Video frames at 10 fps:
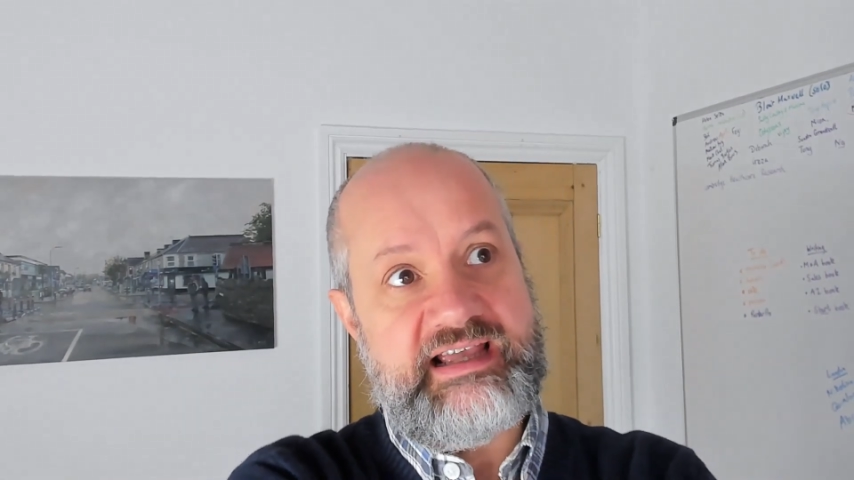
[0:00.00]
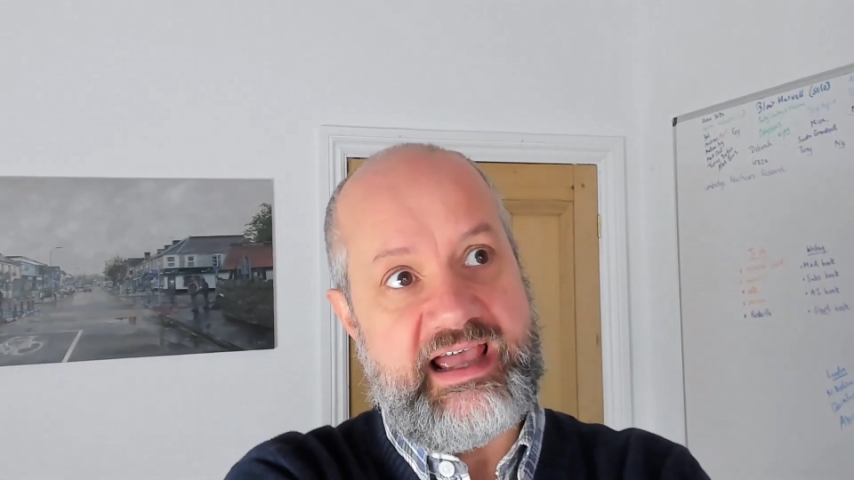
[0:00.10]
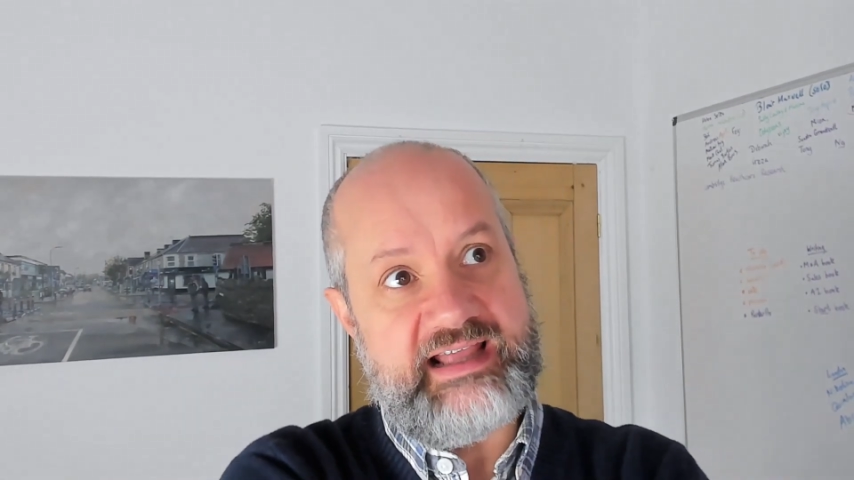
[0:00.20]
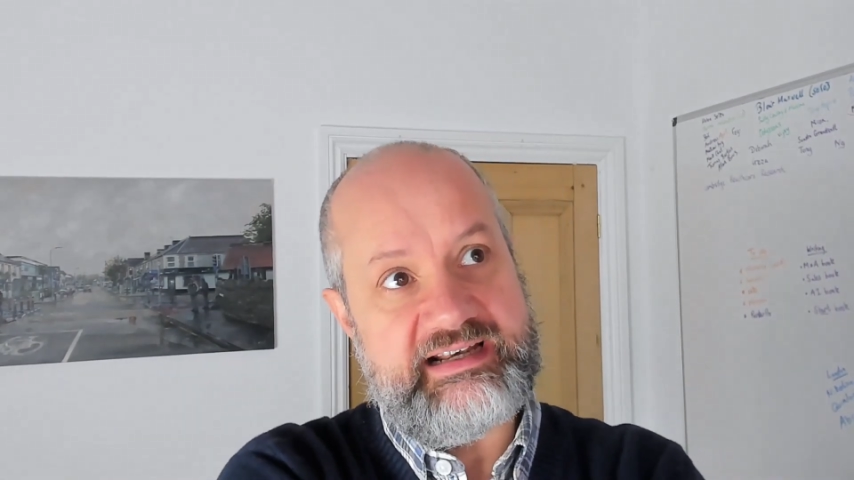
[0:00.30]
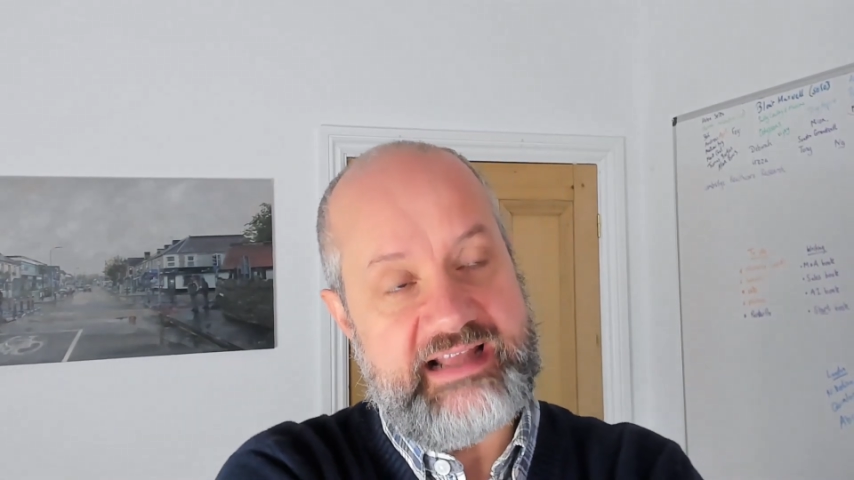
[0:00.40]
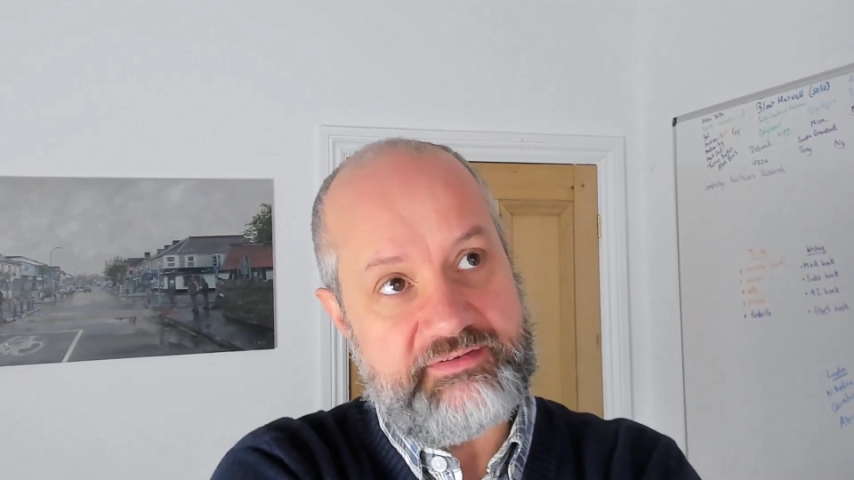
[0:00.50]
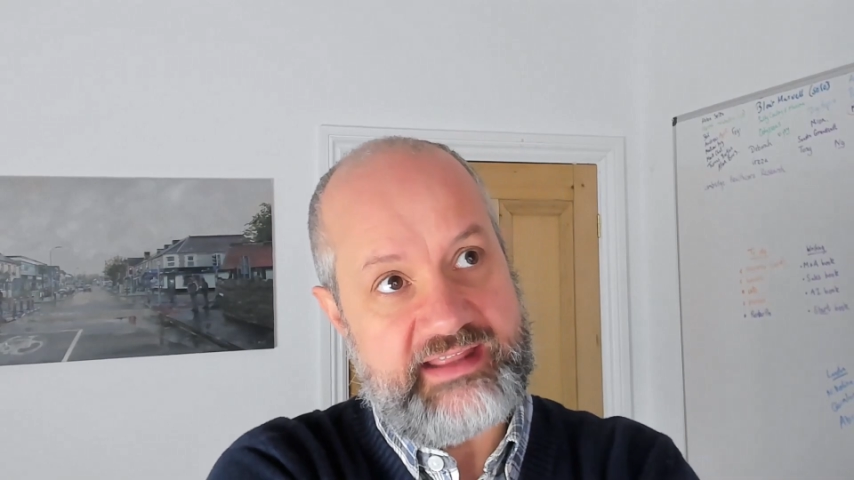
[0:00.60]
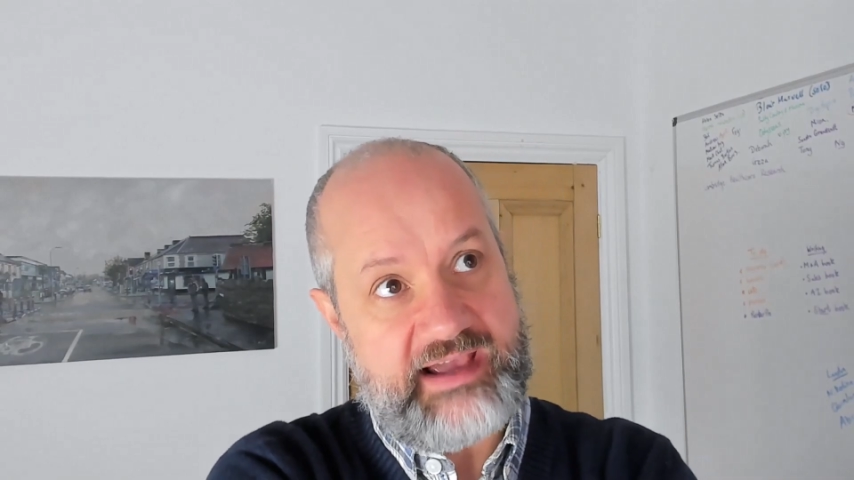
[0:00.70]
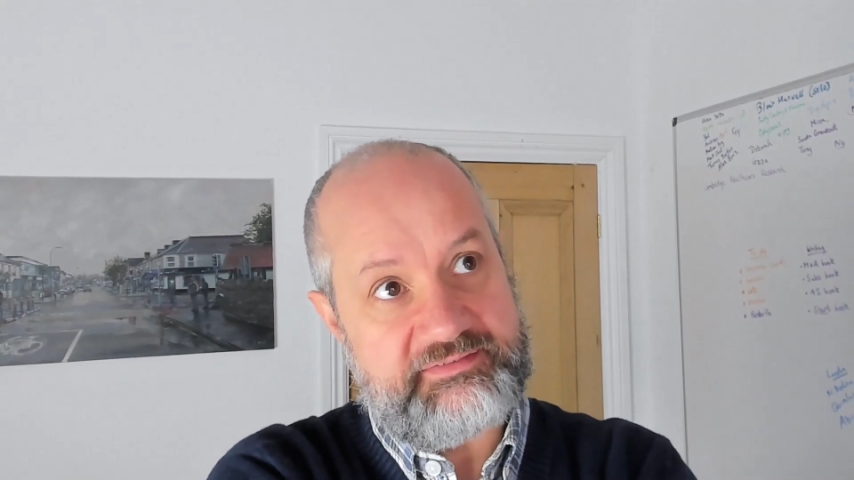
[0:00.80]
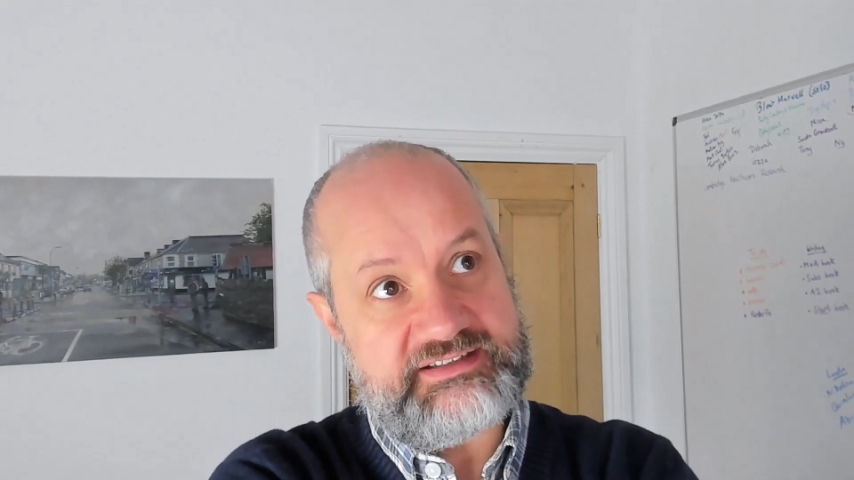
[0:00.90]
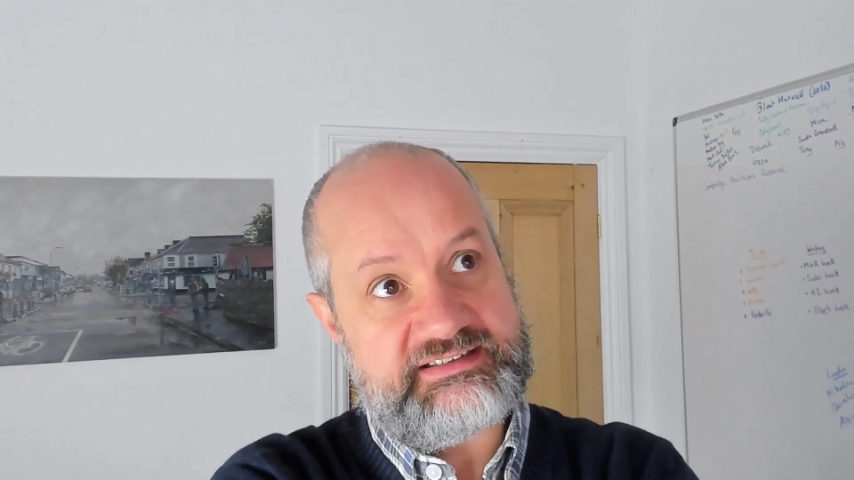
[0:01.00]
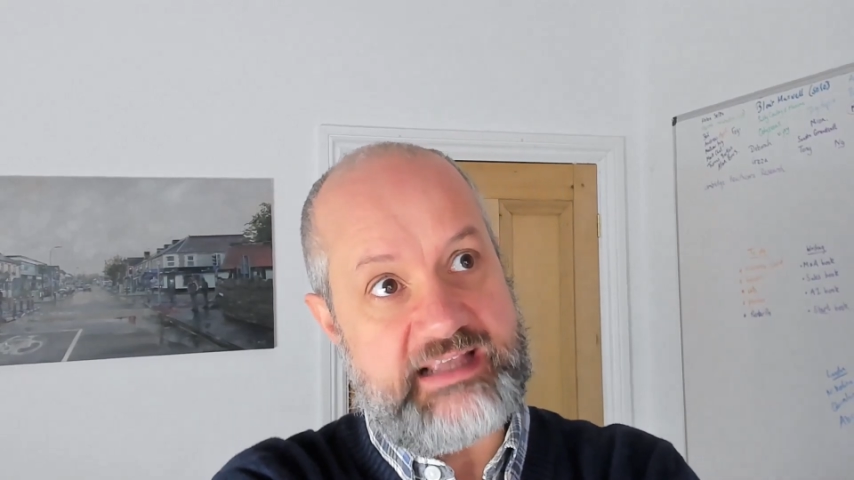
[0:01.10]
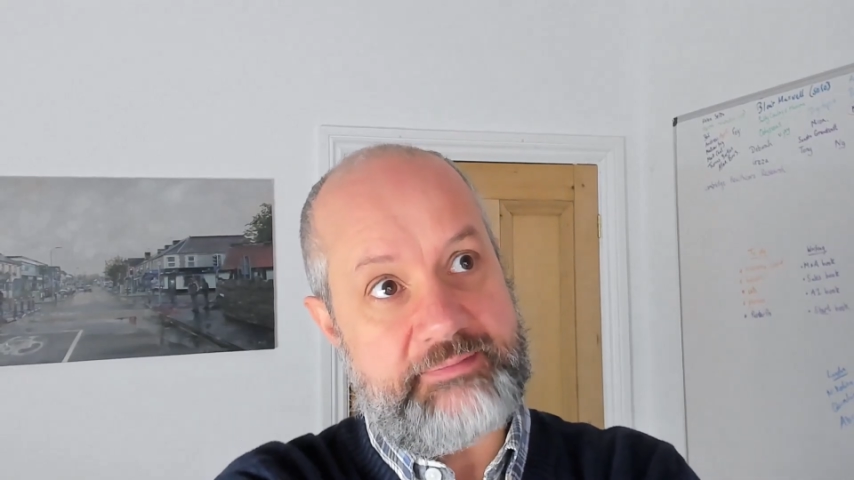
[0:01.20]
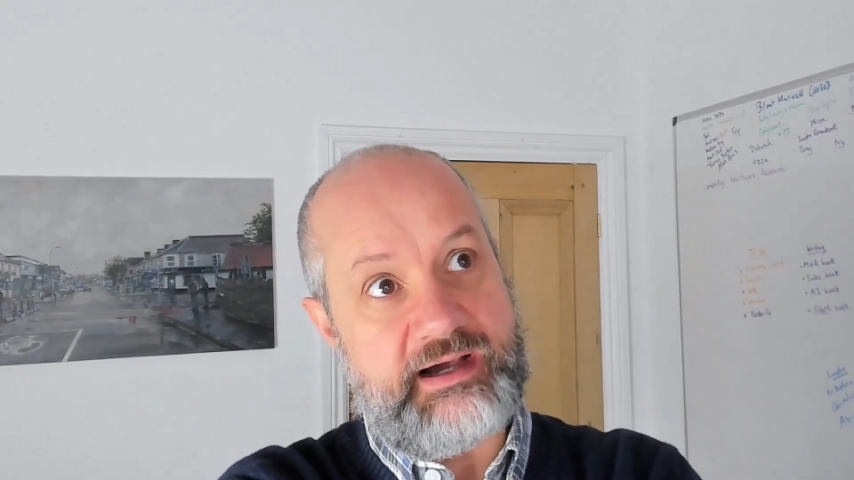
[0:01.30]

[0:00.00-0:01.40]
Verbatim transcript: and now they have to step